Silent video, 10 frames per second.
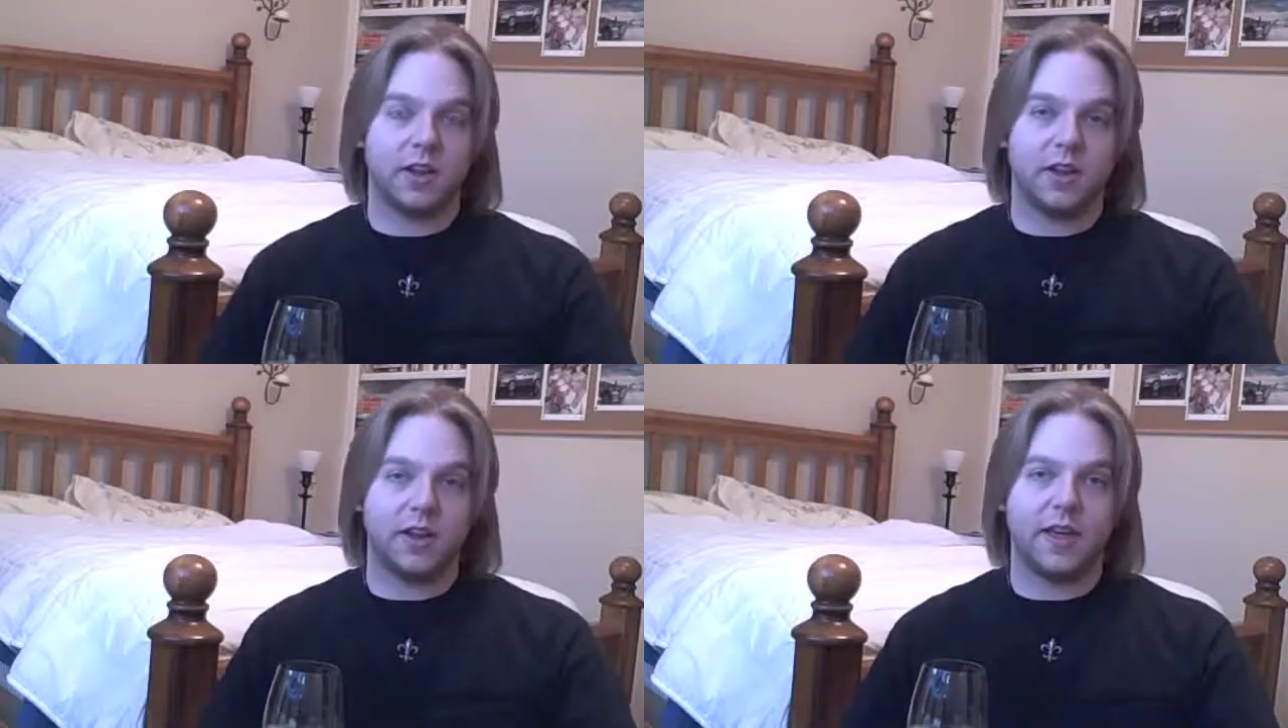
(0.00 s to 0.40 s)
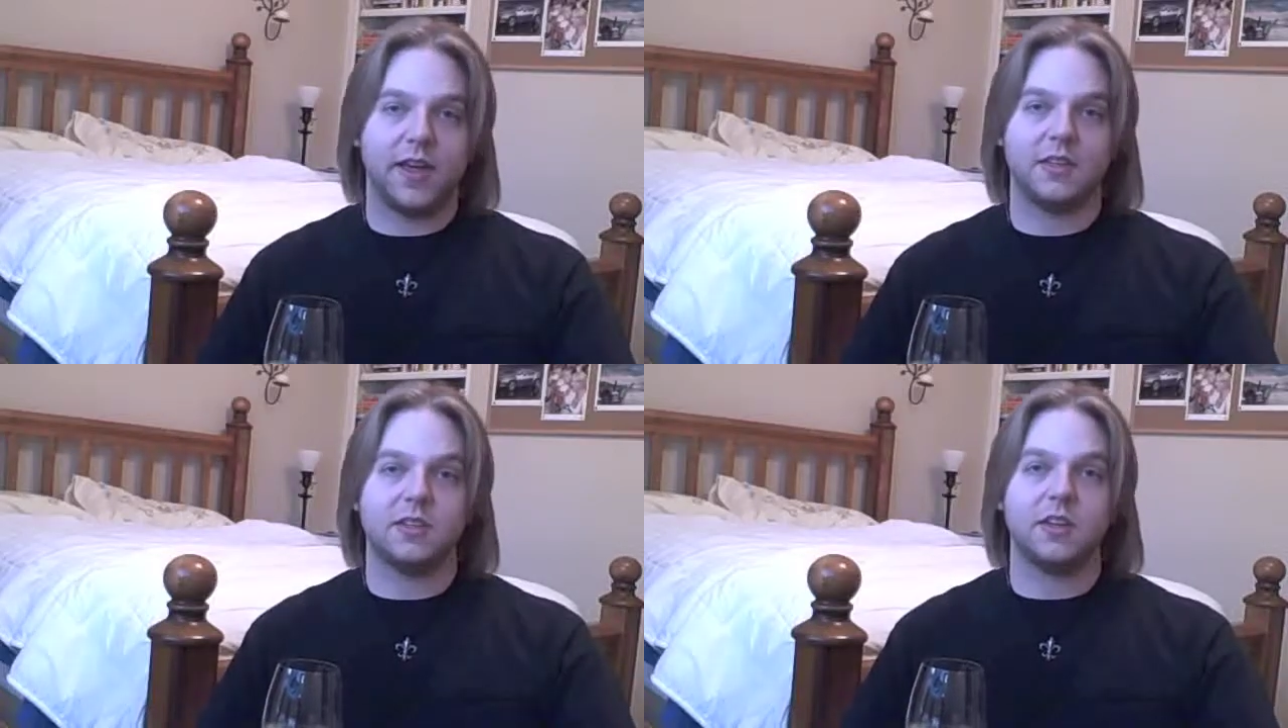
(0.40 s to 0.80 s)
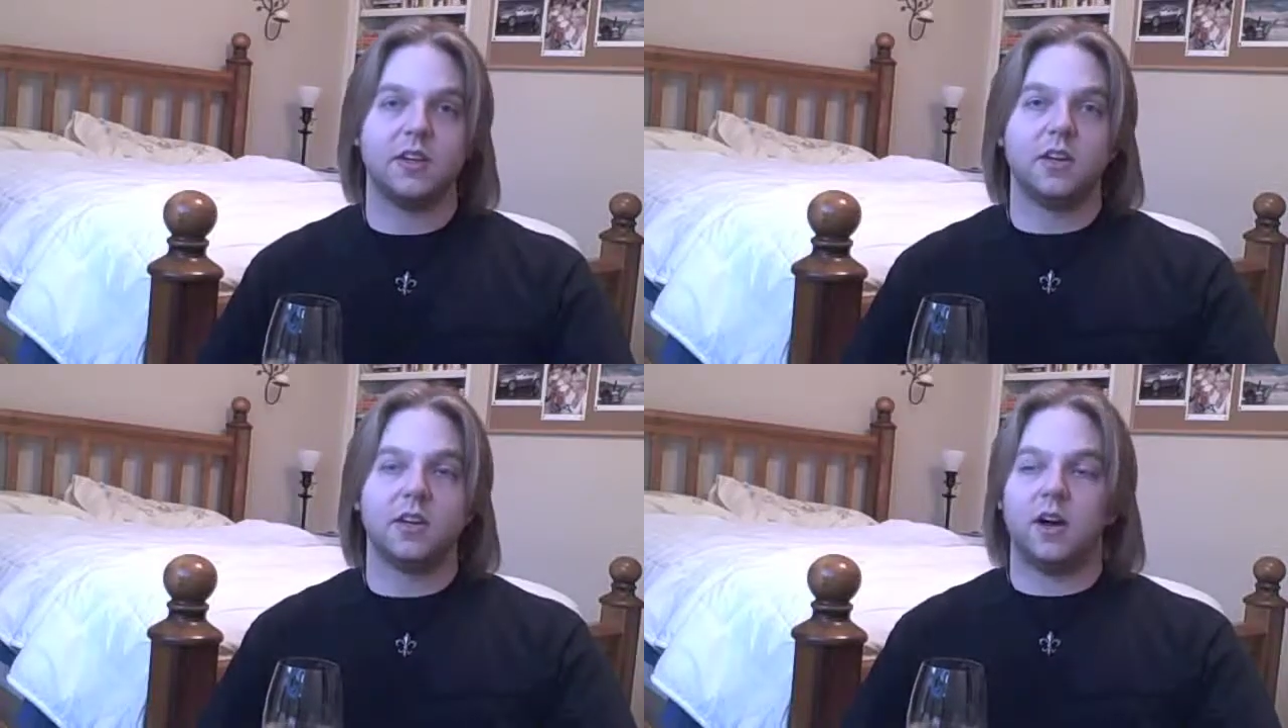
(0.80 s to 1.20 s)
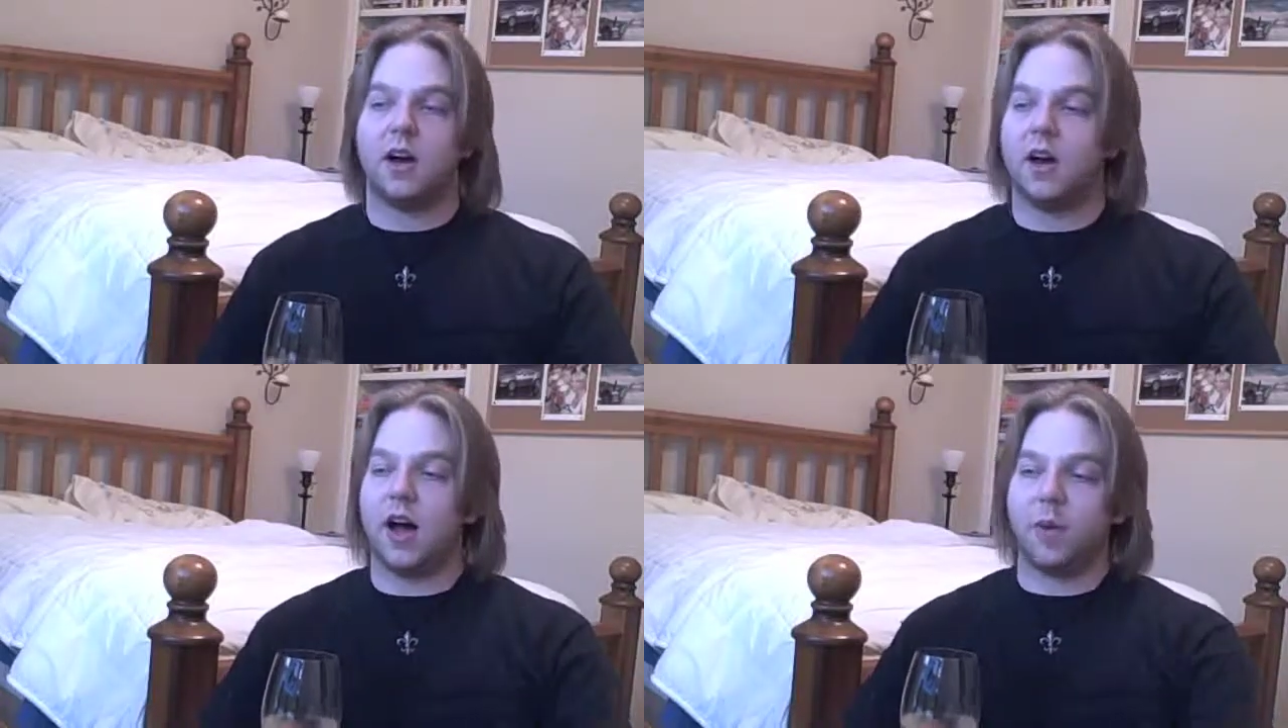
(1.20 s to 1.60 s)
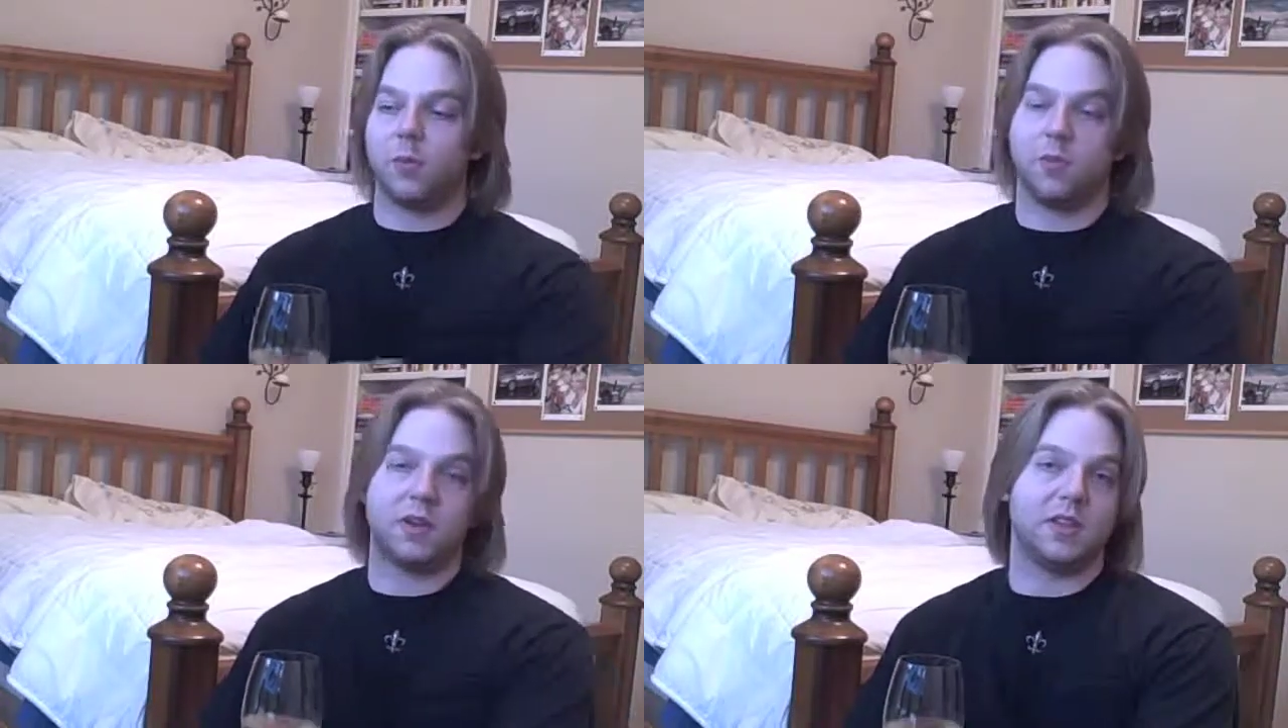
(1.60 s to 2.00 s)
L on hand, I
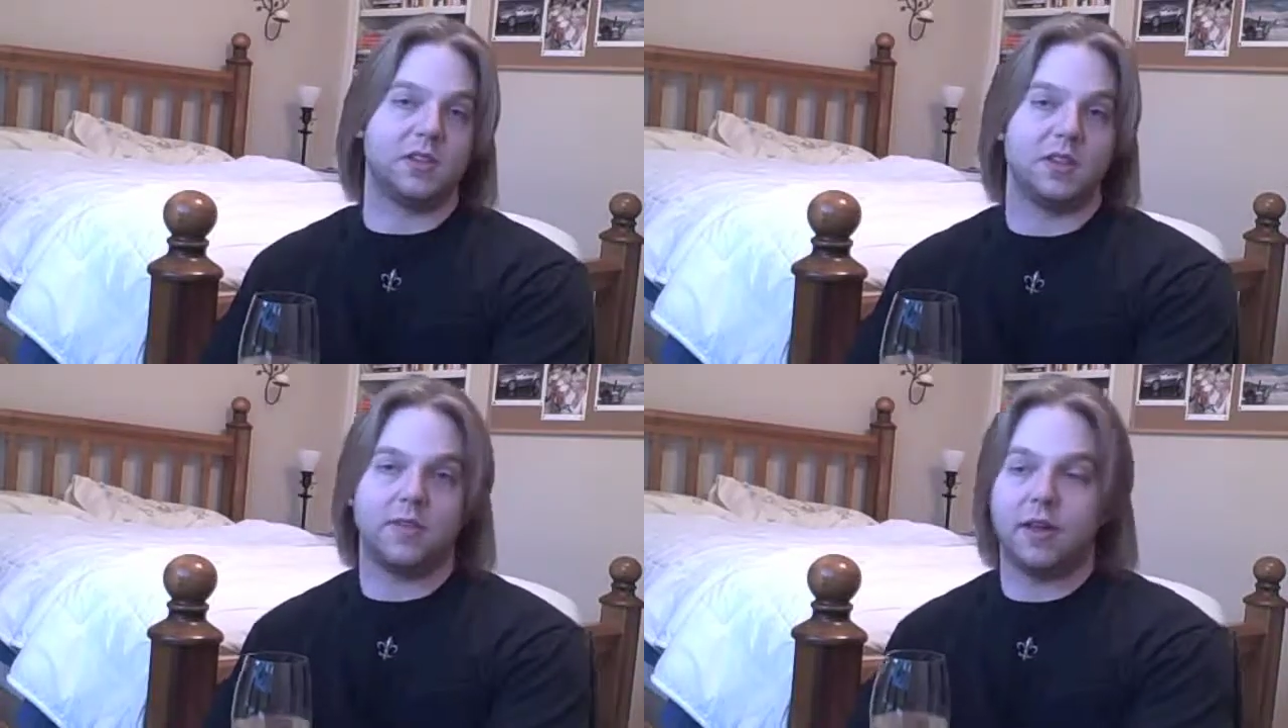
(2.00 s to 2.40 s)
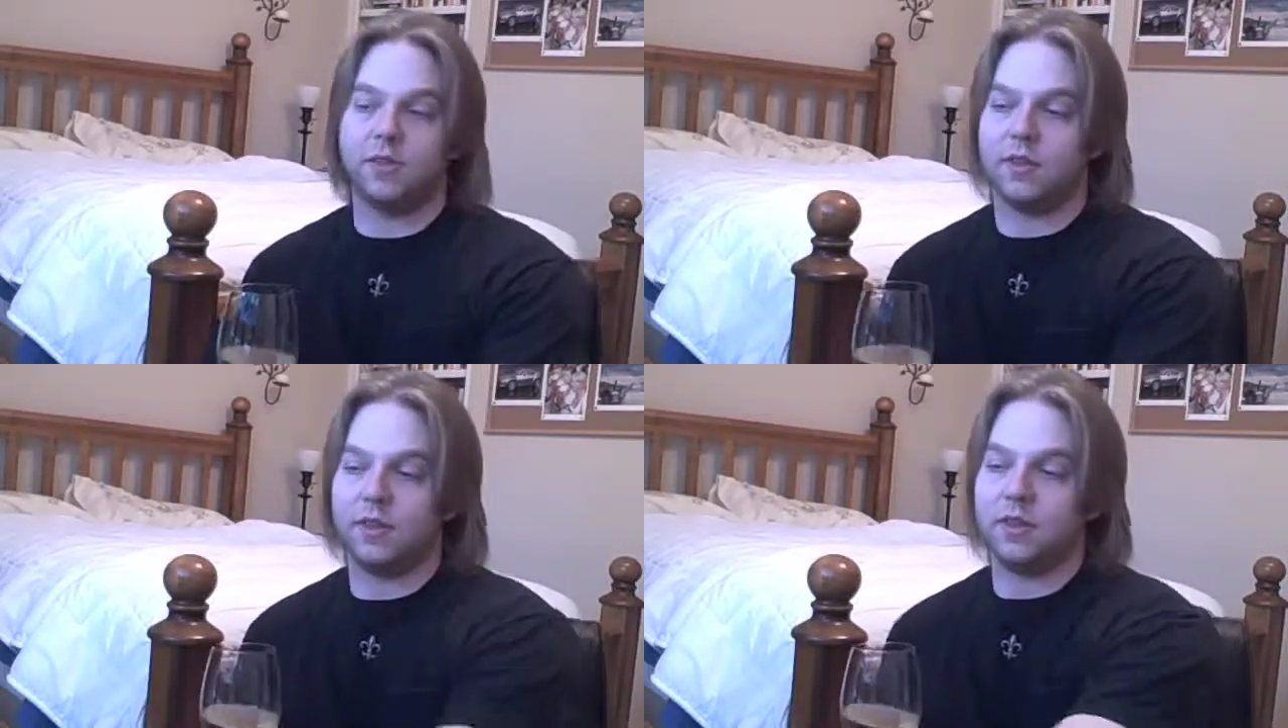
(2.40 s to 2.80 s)
would break this stuff out.